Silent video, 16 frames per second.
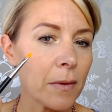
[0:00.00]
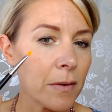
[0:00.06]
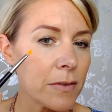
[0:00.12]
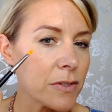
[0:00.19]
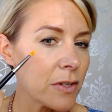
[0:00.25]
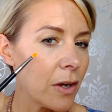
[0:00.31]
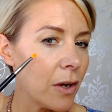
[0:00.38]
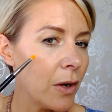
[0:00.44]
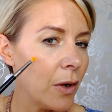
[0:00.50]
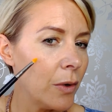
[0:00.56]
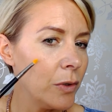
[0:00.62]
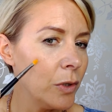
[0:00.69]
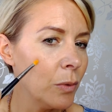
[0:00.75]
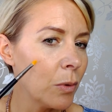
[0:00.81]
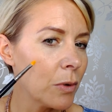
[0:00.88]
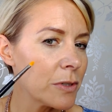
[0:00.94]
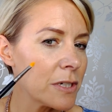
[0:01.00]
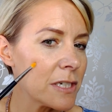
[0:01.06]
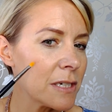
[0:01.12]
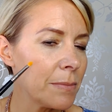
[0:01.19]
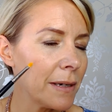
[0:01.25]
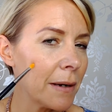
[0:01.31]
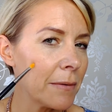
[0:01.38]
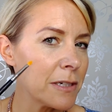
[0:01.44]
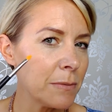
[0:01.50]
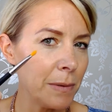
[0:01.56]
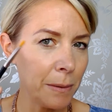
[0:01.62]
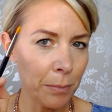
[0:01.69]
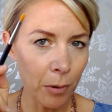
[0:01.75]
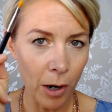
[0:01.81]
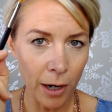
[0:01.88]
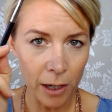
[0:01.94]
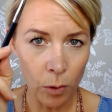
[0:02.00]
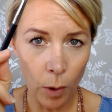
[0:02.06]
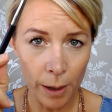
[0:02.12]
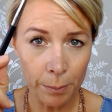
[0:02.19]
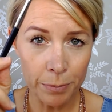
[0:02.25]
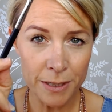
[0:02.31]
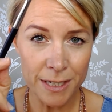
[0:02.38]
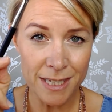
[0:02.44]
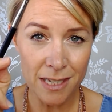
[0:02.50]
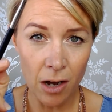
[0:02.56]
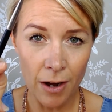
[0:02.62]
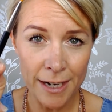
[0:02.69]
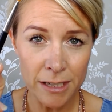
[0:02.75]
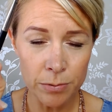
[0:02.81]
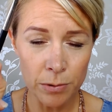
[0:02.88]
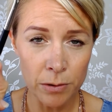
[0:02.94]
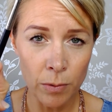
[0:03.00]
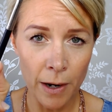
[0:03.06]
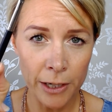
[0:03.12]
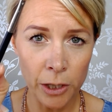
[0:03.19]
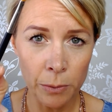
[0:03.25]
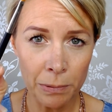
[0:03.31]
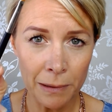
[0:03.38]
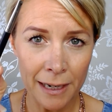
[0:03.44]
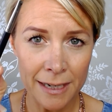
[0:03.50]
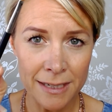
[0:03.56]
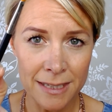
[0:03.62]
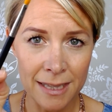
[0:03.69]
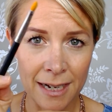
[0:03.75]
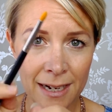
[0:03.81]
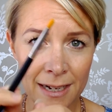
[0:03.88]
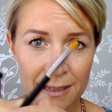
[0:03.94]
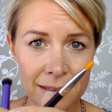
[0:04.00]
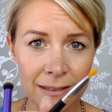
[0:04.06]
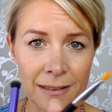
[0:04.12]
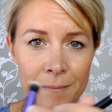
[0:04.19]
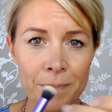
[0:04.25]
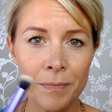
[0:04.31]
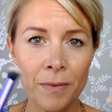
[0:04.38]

So you want it to be able to be quite precise with where you place that.